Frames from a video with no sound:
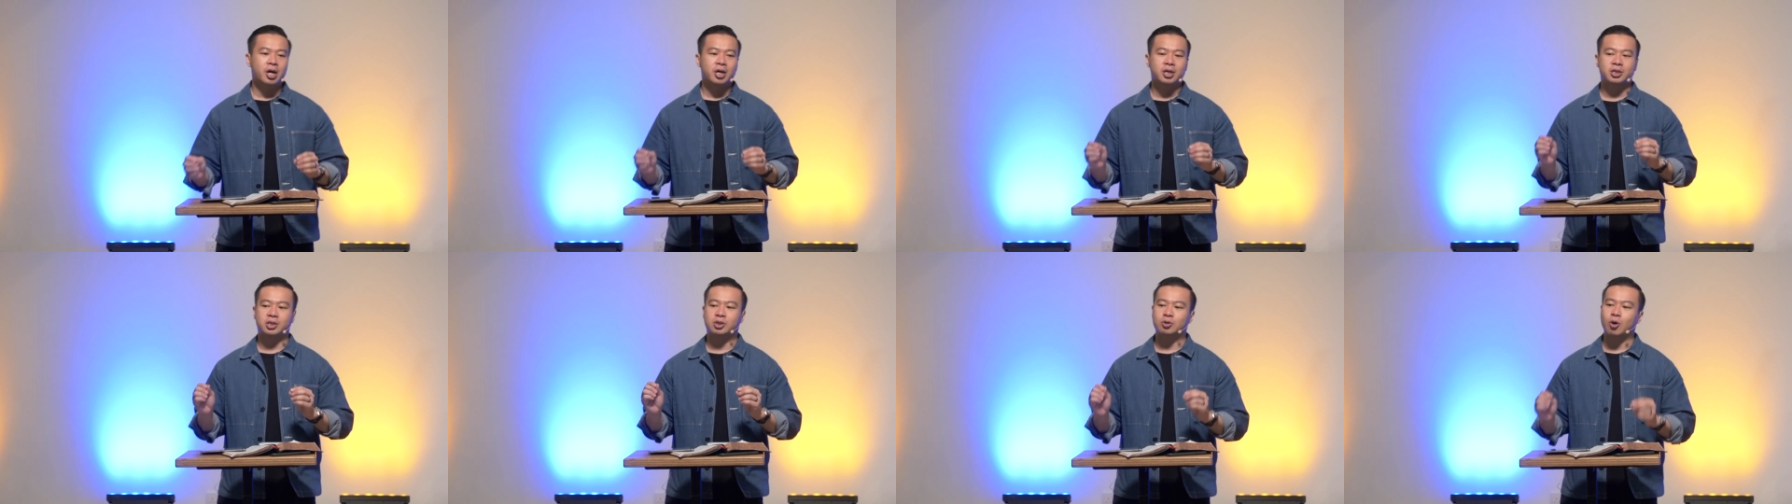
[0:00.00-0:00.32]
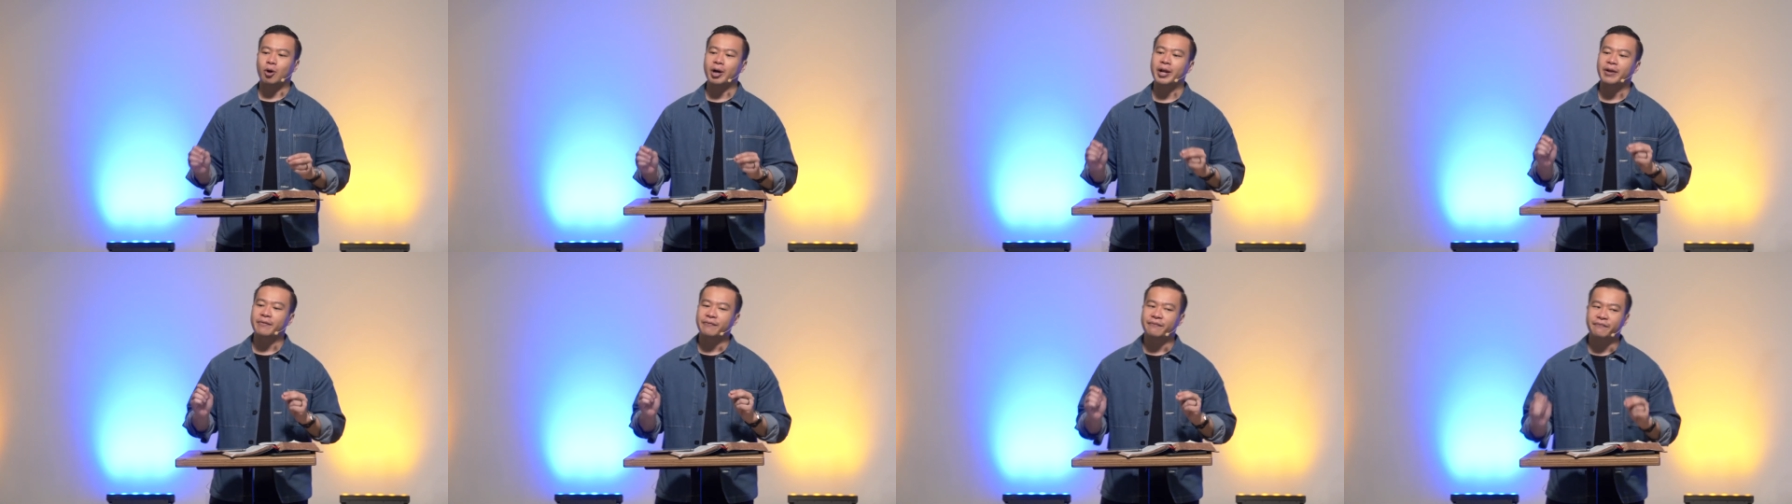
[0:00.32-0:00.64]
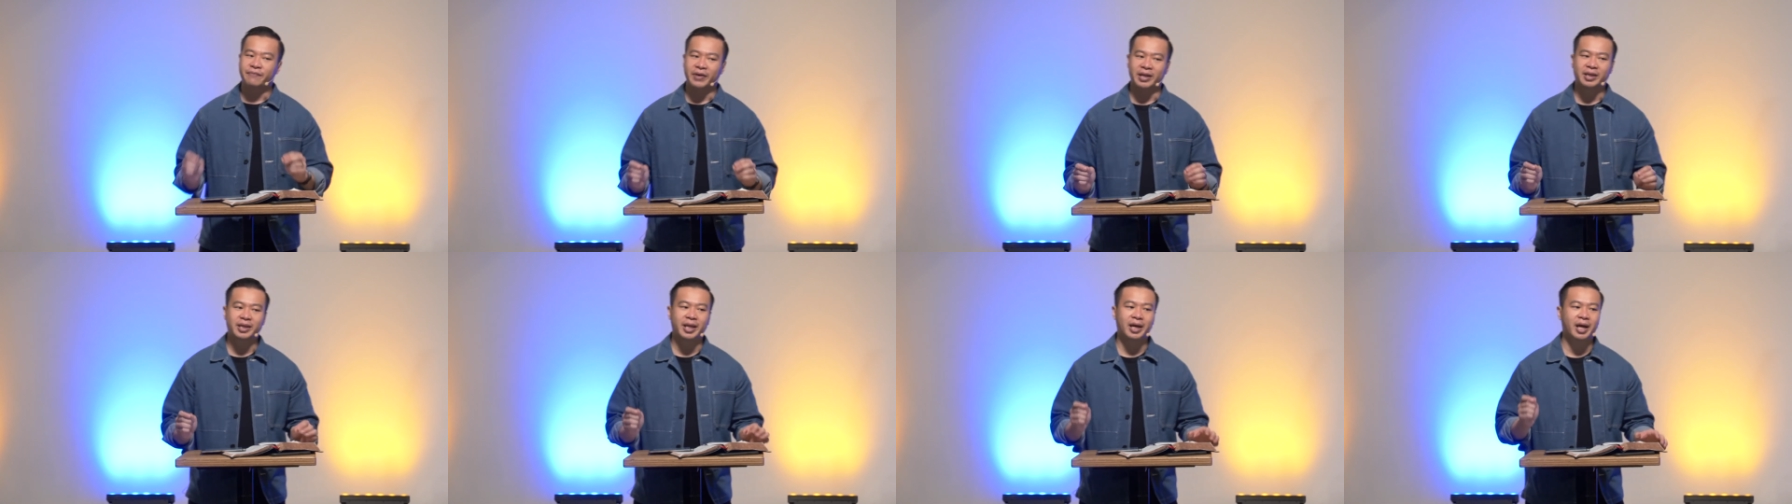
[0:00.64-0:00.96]
saw it
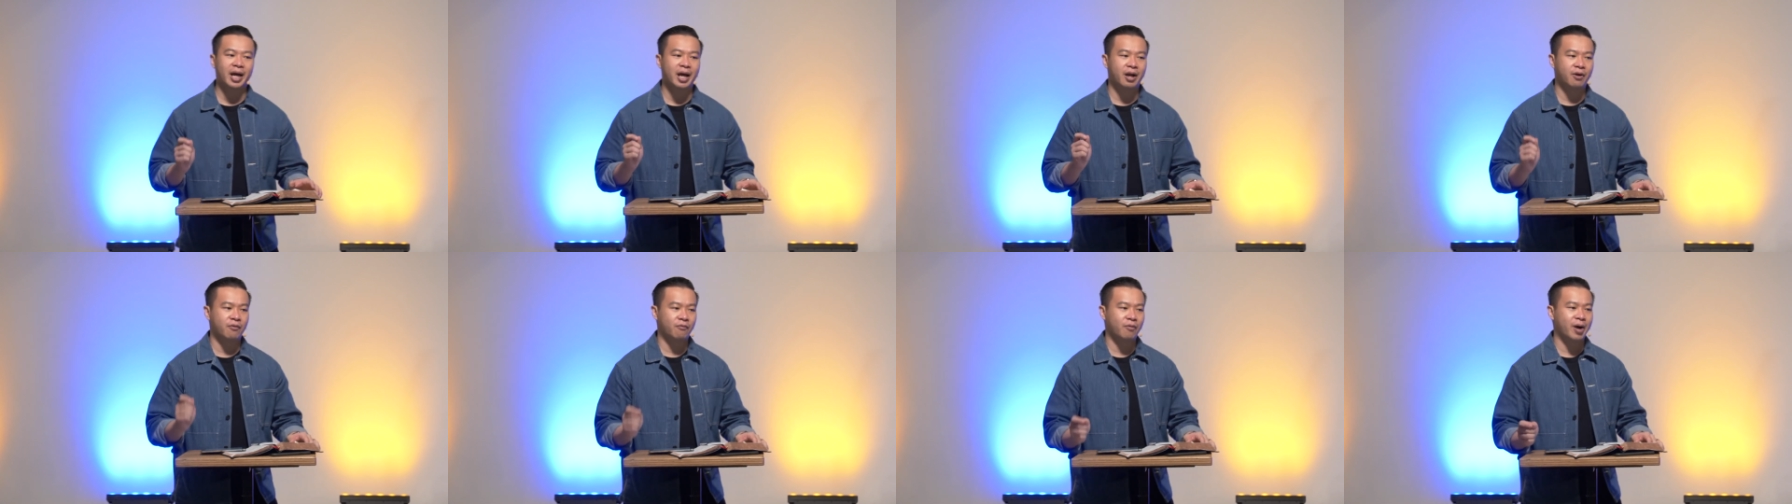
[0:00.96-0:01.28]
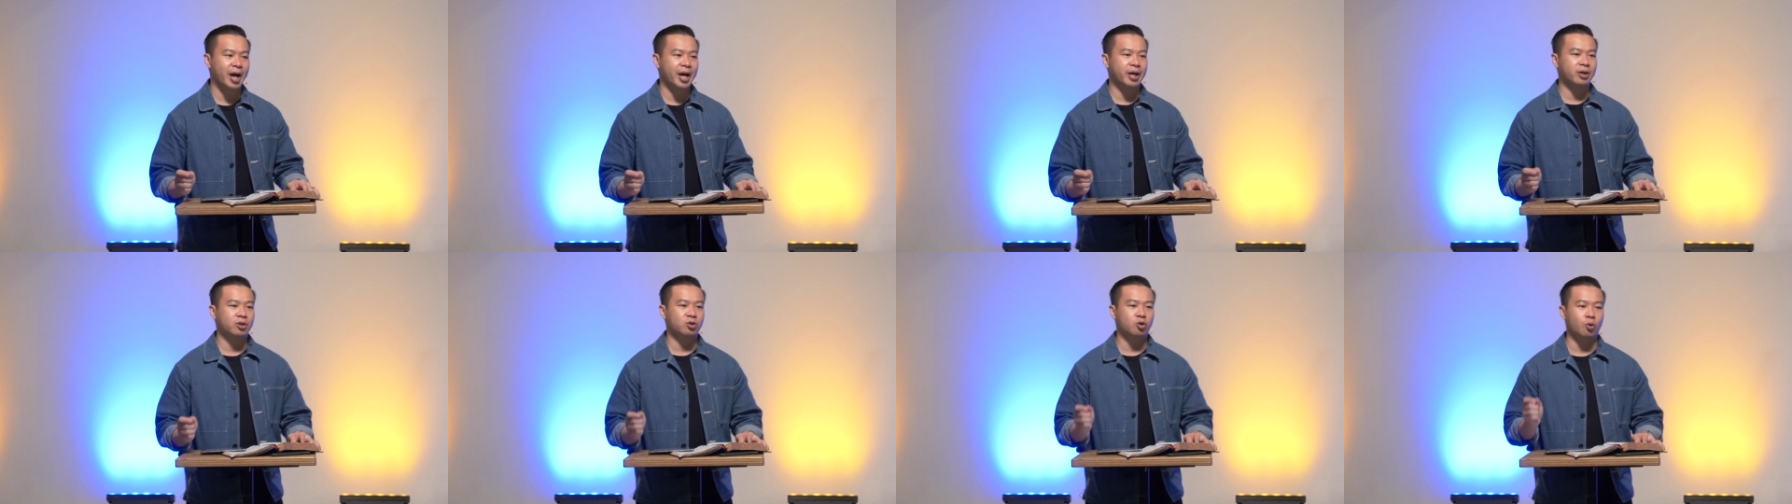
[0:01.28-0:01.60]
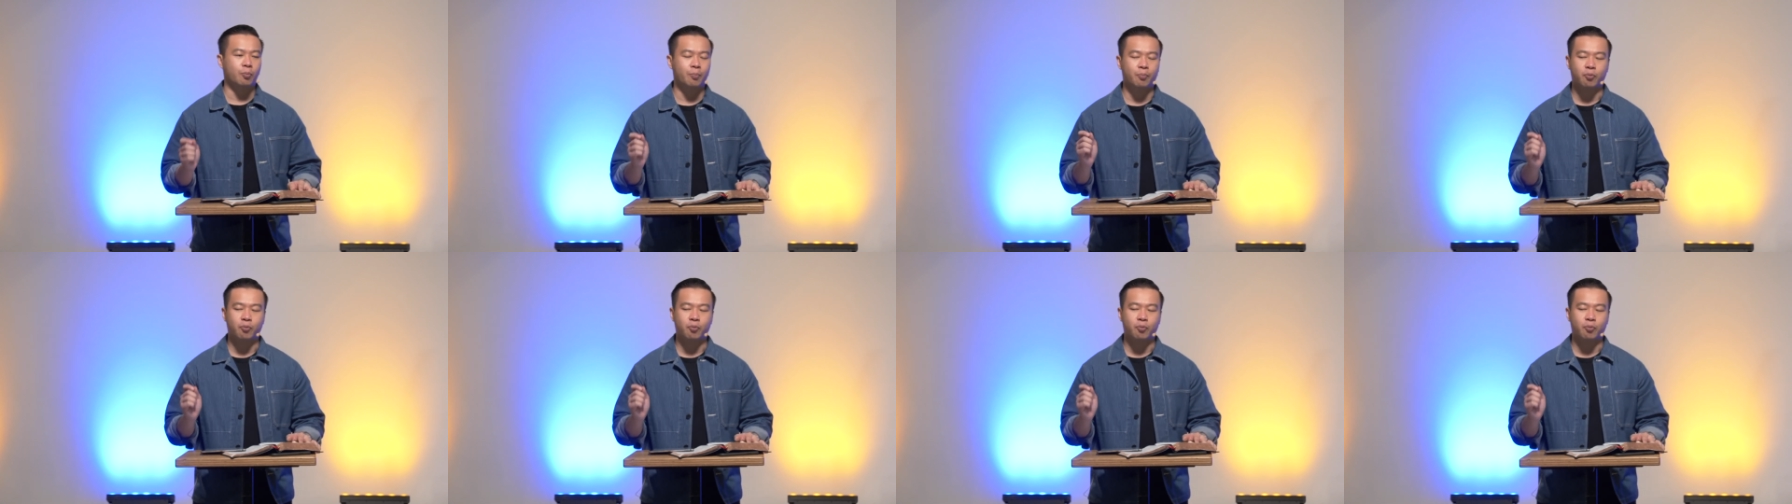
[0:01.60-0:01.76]
fitting and right to